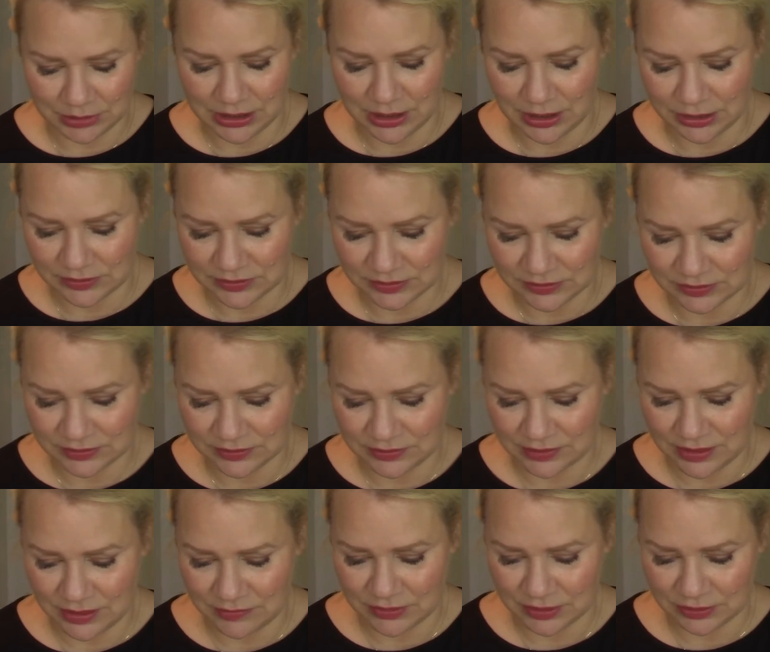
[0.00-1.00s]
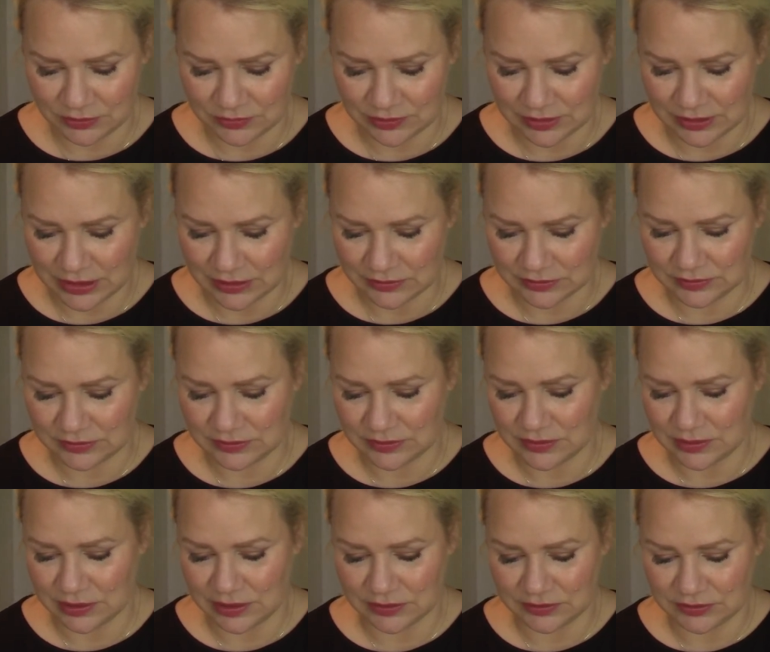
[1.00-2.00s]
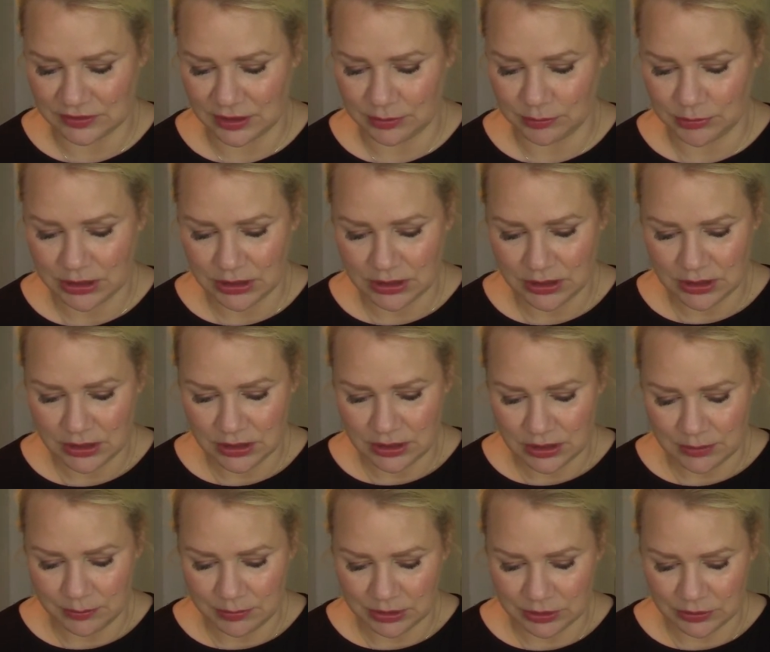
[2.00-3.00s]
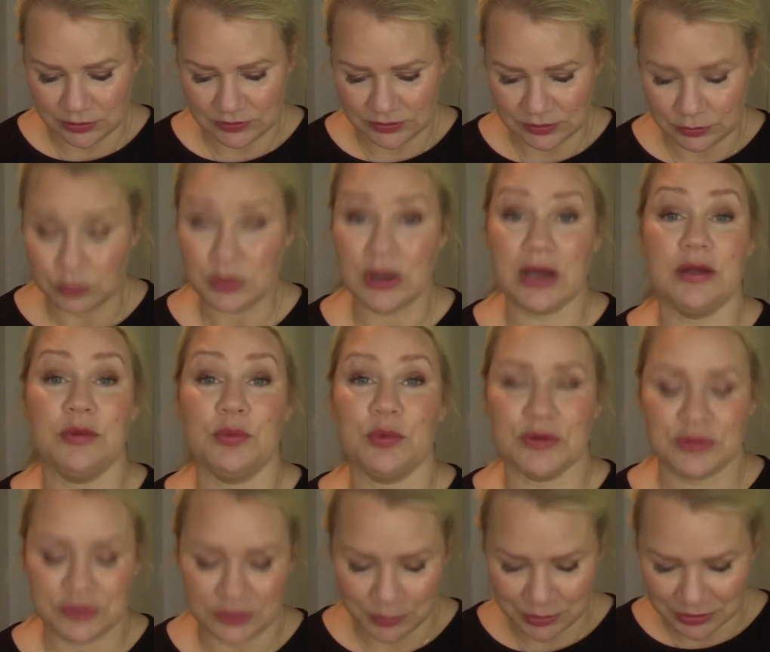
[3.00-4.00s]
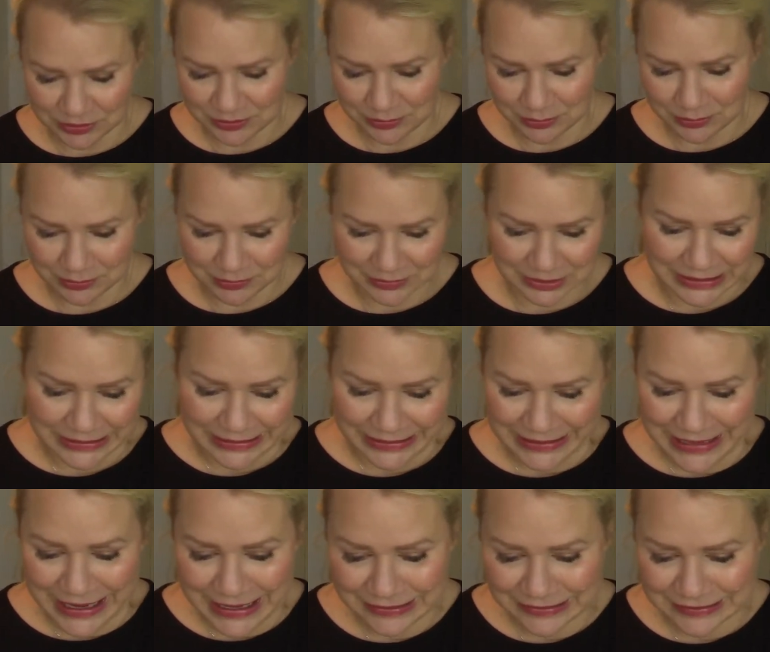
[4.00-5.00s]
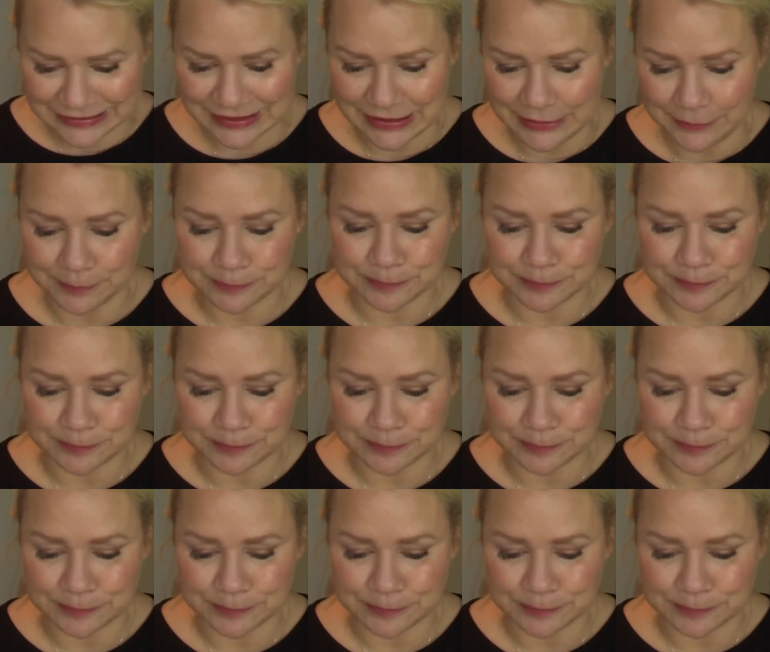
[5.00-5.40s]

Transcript: I didn't have that the last time because I was a bit lazy,